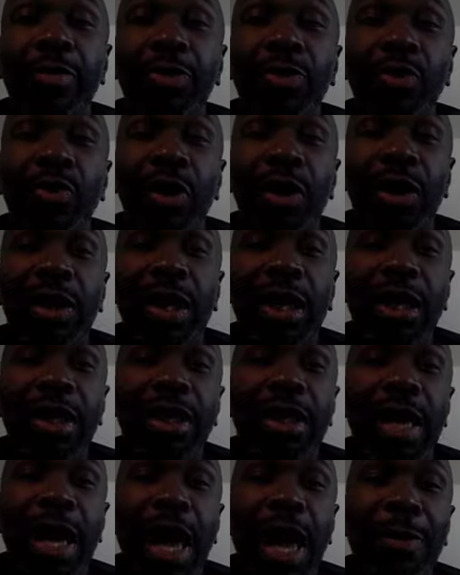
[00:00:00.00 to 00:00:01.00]
what they had
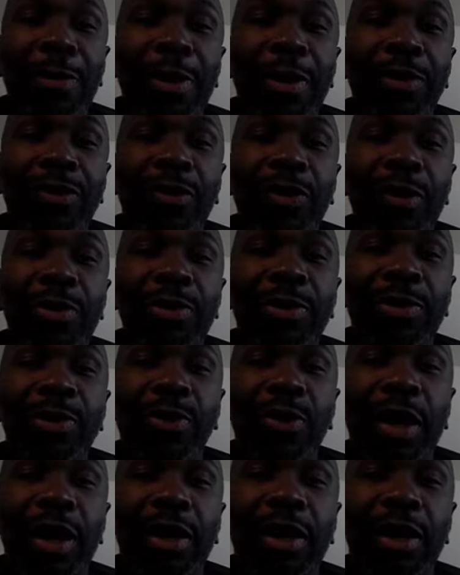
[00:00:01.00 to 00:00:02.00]
copied
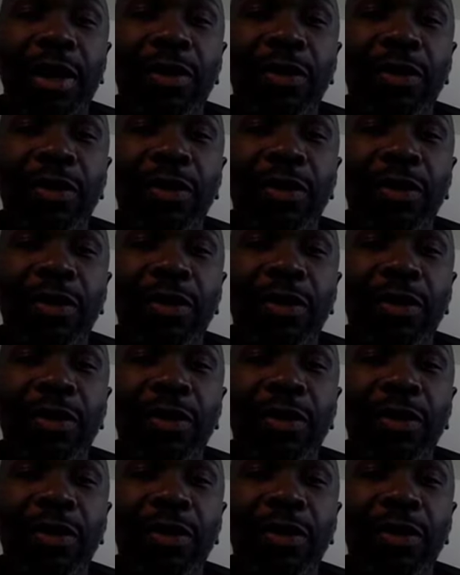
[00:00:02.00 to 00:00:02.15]
directly